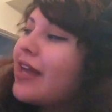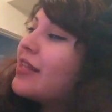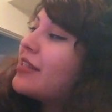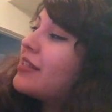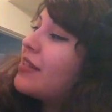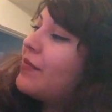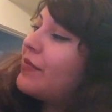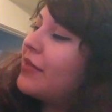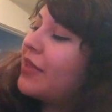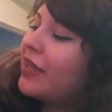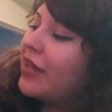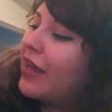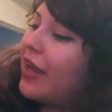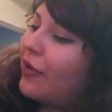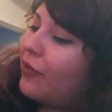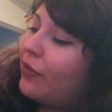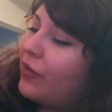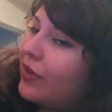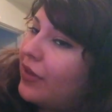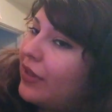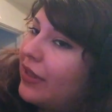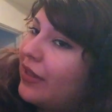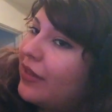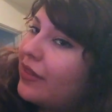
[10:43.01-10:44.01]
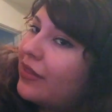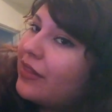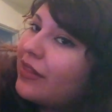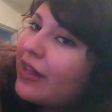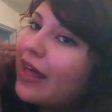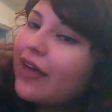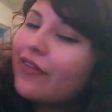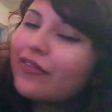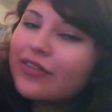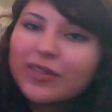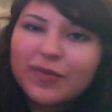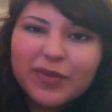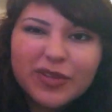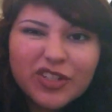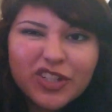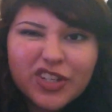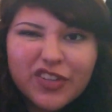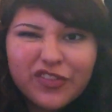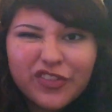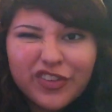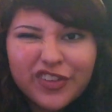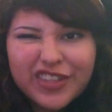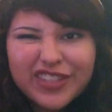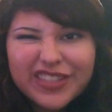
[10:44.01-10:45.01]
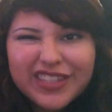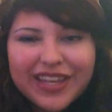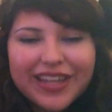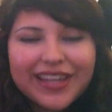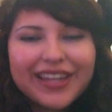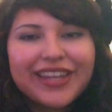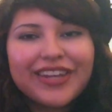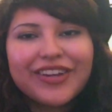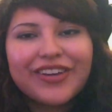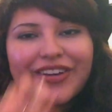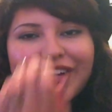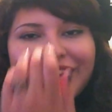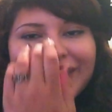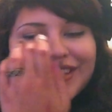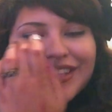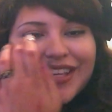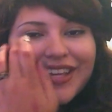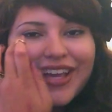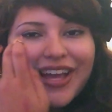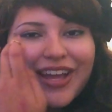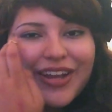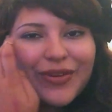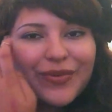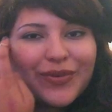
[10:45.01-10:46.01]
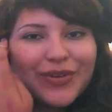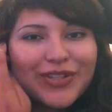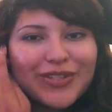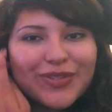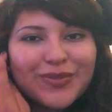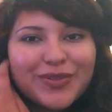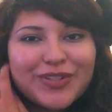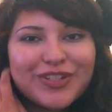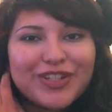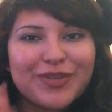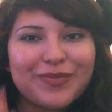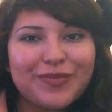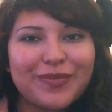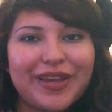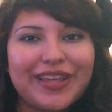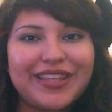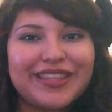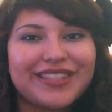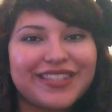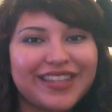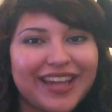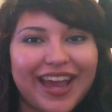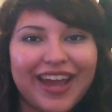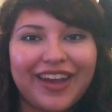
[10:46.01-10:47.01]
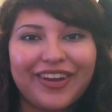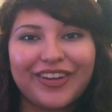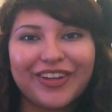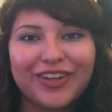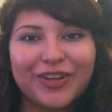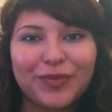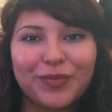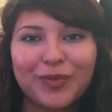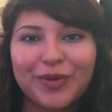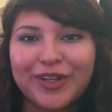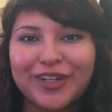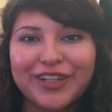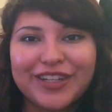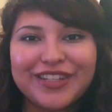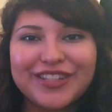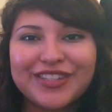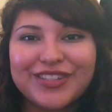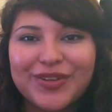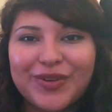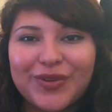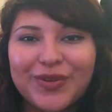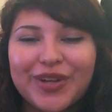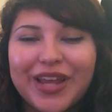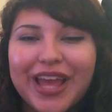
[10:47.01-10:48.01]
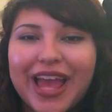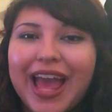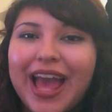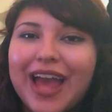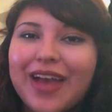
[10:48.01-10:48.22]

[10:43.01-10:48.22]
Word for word: something I really love, especially for this kind of year, because I kind of want to switch up my style here pretty soon.